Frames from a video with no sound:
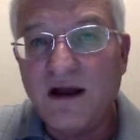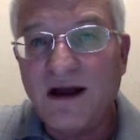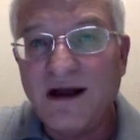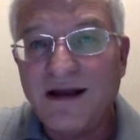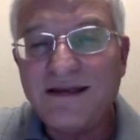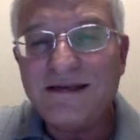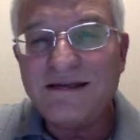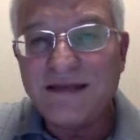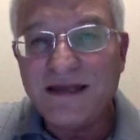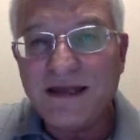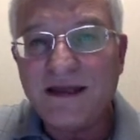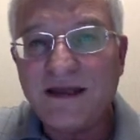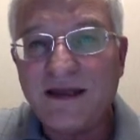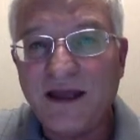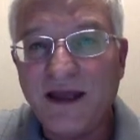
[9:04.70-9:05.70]
I could
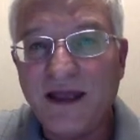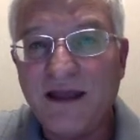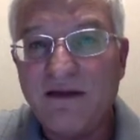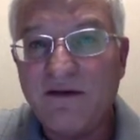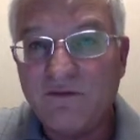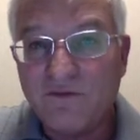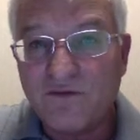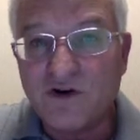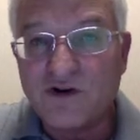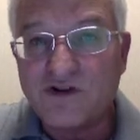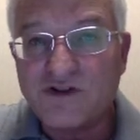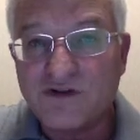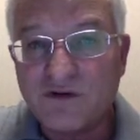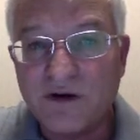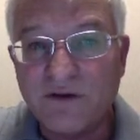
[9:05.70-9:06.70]
take a
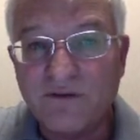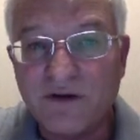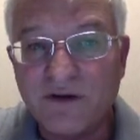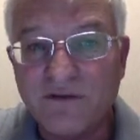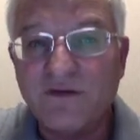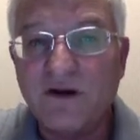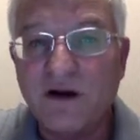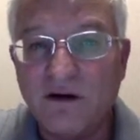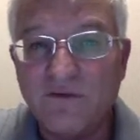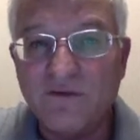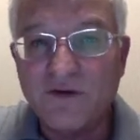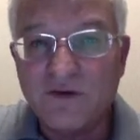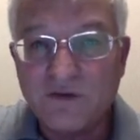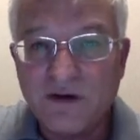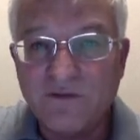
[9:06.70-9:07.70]
first derivative of the
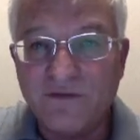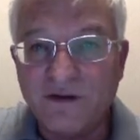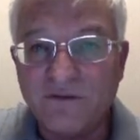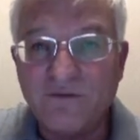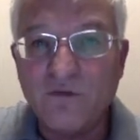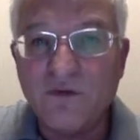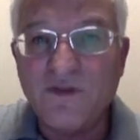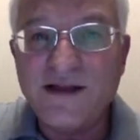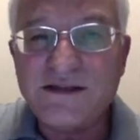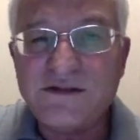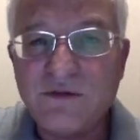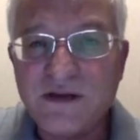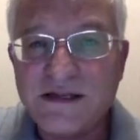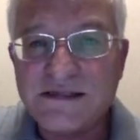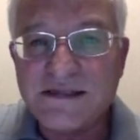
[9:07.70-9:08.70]
derivative. Well, that's
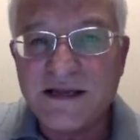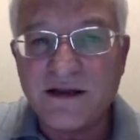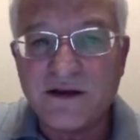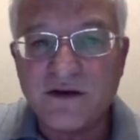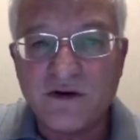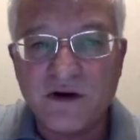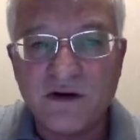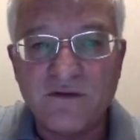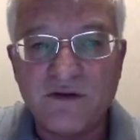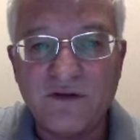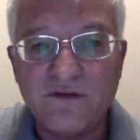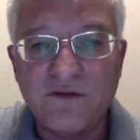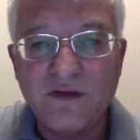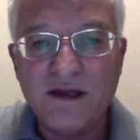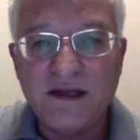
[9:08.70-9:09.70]
what a second
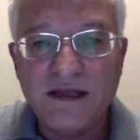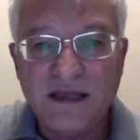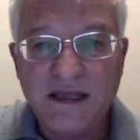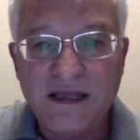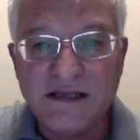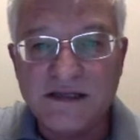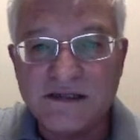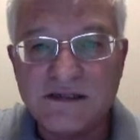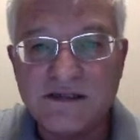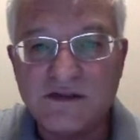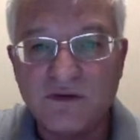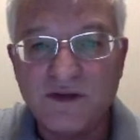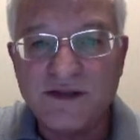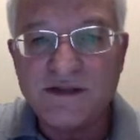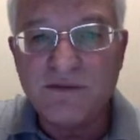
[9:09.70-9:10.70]
derivative is. So
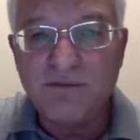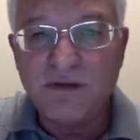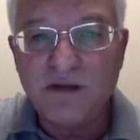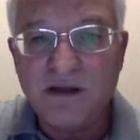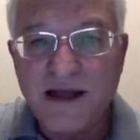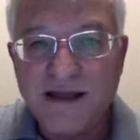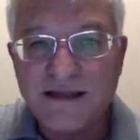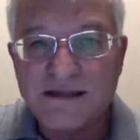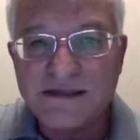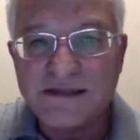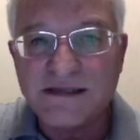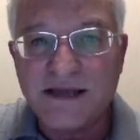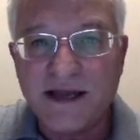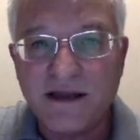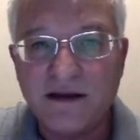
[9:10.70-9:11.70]
let's apply
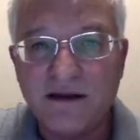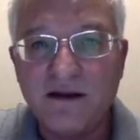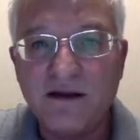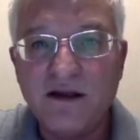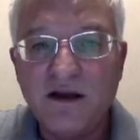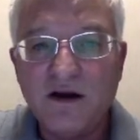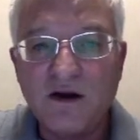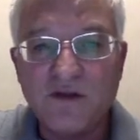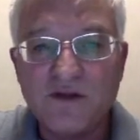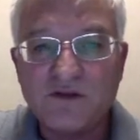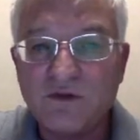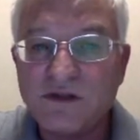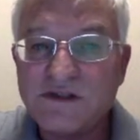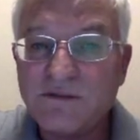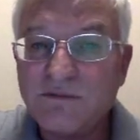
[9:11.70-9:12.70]
this
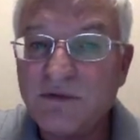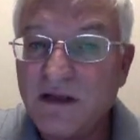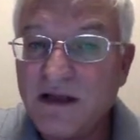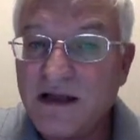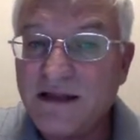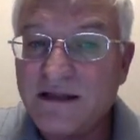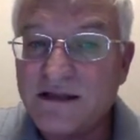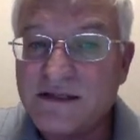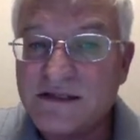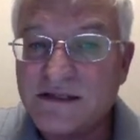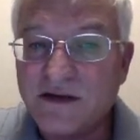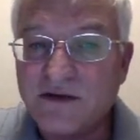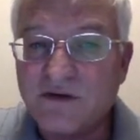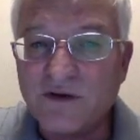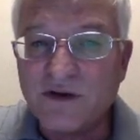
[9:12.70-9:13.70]
let's apply this
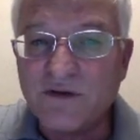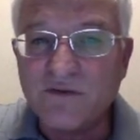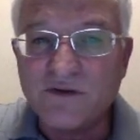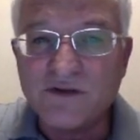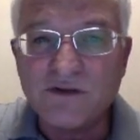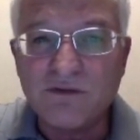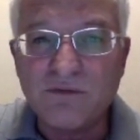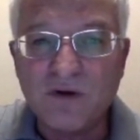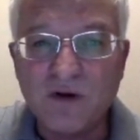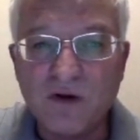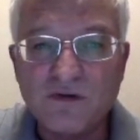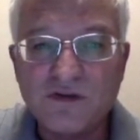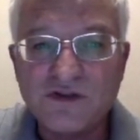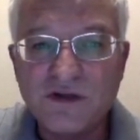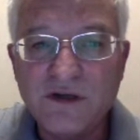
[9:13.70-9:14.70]
central difference
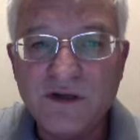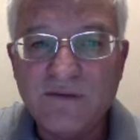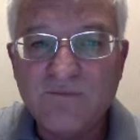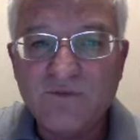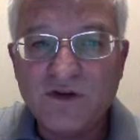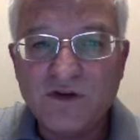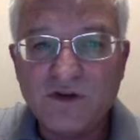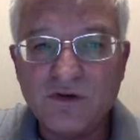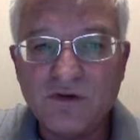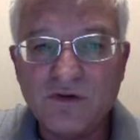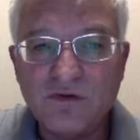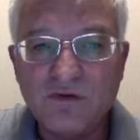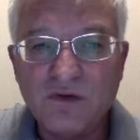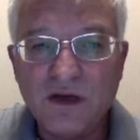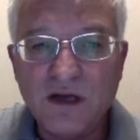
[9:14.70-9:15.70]
approach
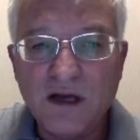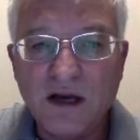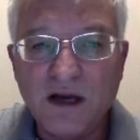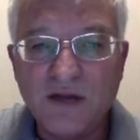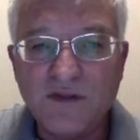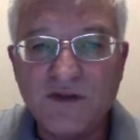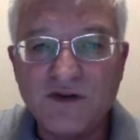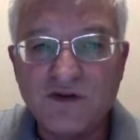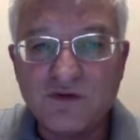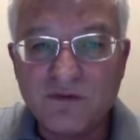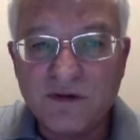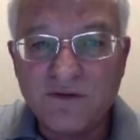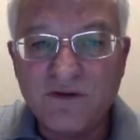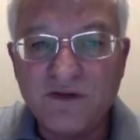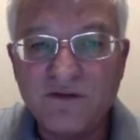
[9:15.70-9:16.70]
to the
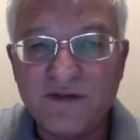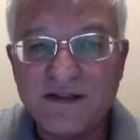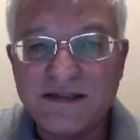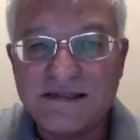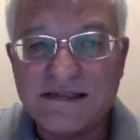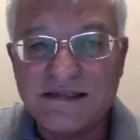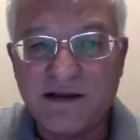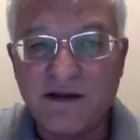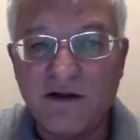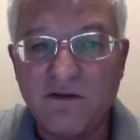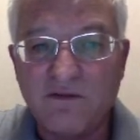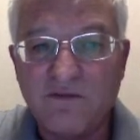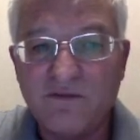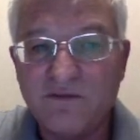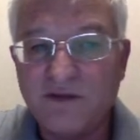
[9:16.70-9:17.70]
derivative
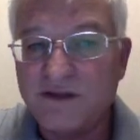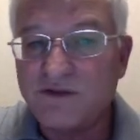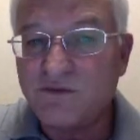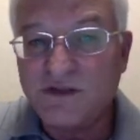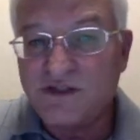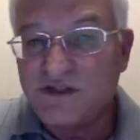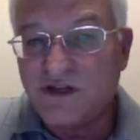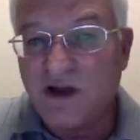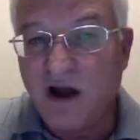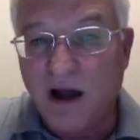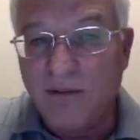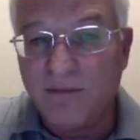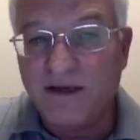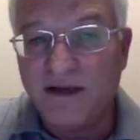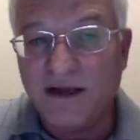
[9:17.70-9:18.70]
itself. And so we just
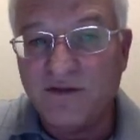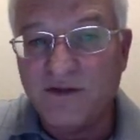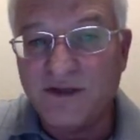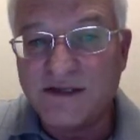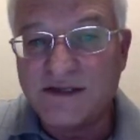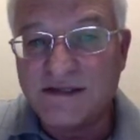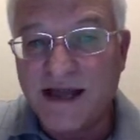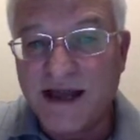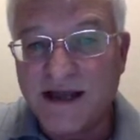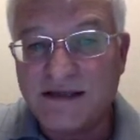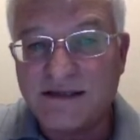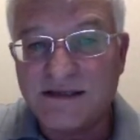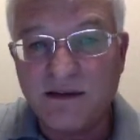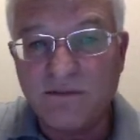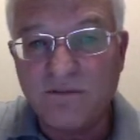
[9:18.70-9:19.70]
copy down the exact
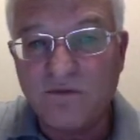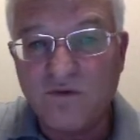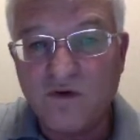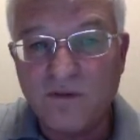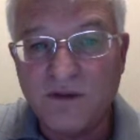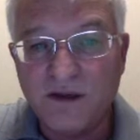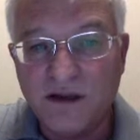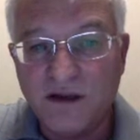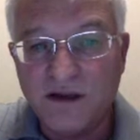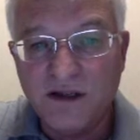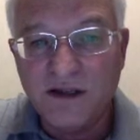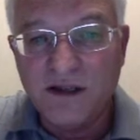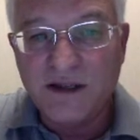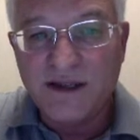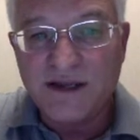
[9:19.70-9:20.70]
same formula,
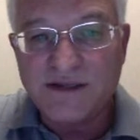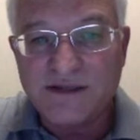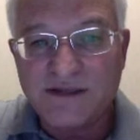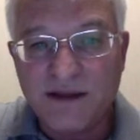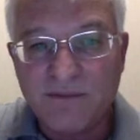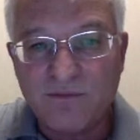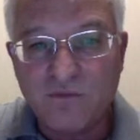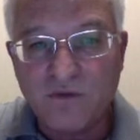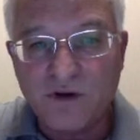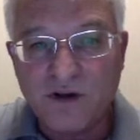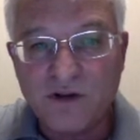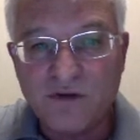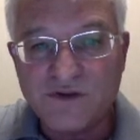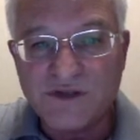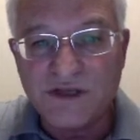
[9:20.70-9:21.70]
except we're
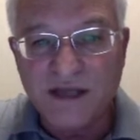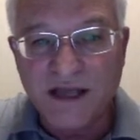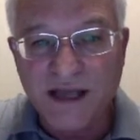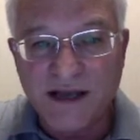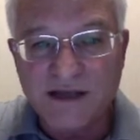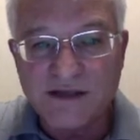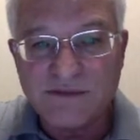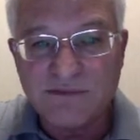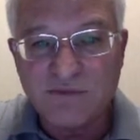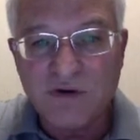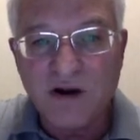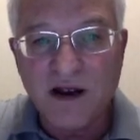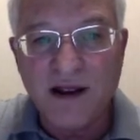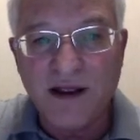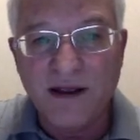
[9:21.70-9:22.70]
using x
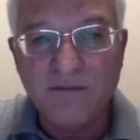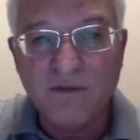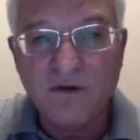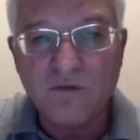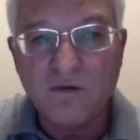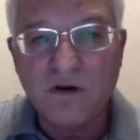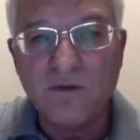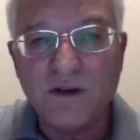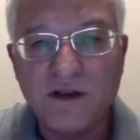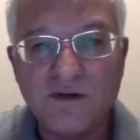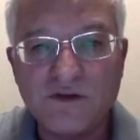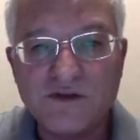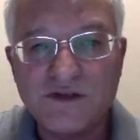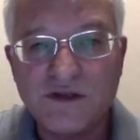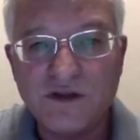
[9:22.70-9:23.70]
prime where we
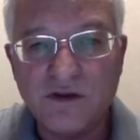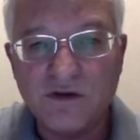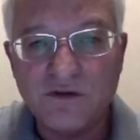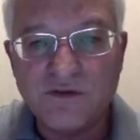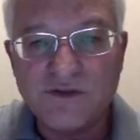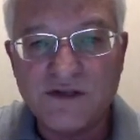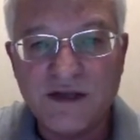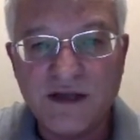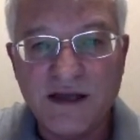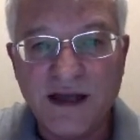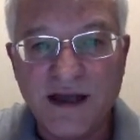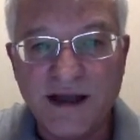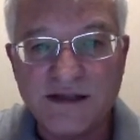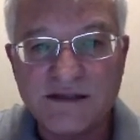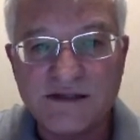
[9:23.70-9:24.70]
used to use
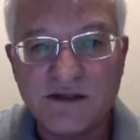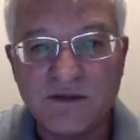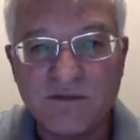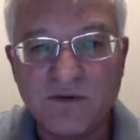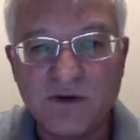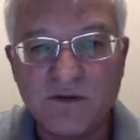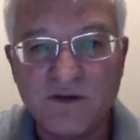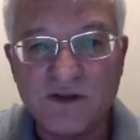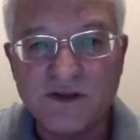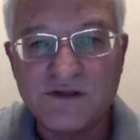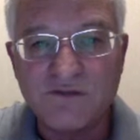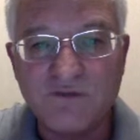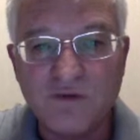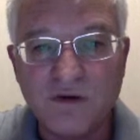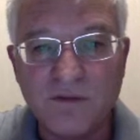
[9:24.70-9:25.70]
x in the previous
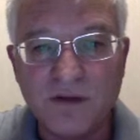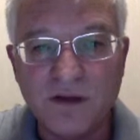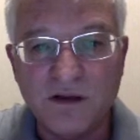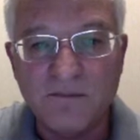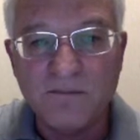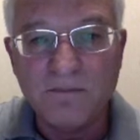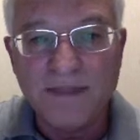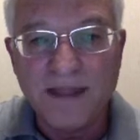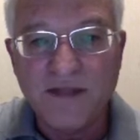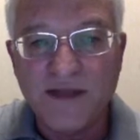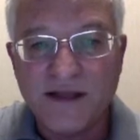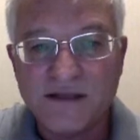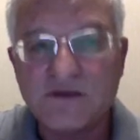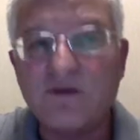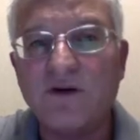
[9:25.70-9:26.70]
formula. And
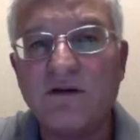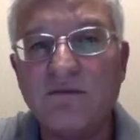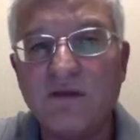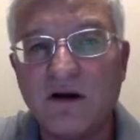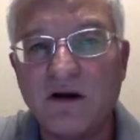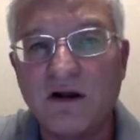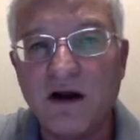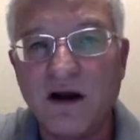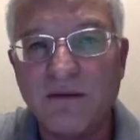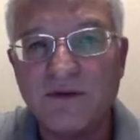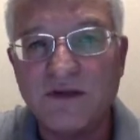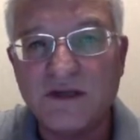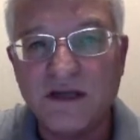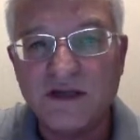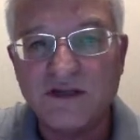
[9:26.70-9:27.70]
that's going to be our
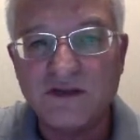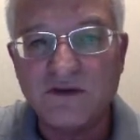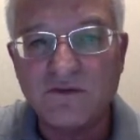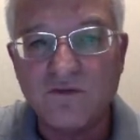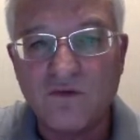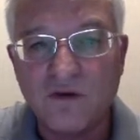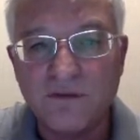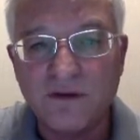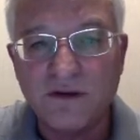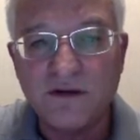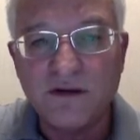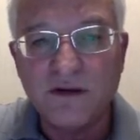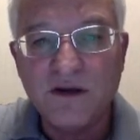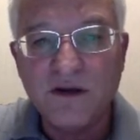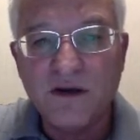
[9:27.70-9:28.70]
computational formula
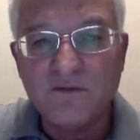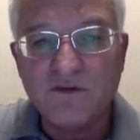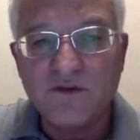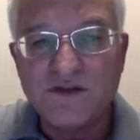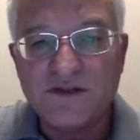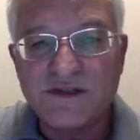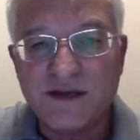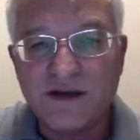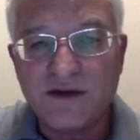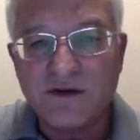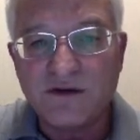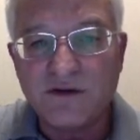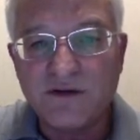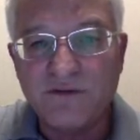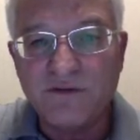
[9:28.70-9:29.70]
for the second
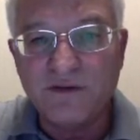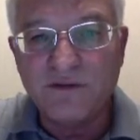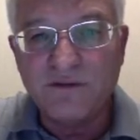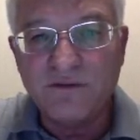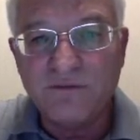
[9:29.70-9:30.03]
derivative.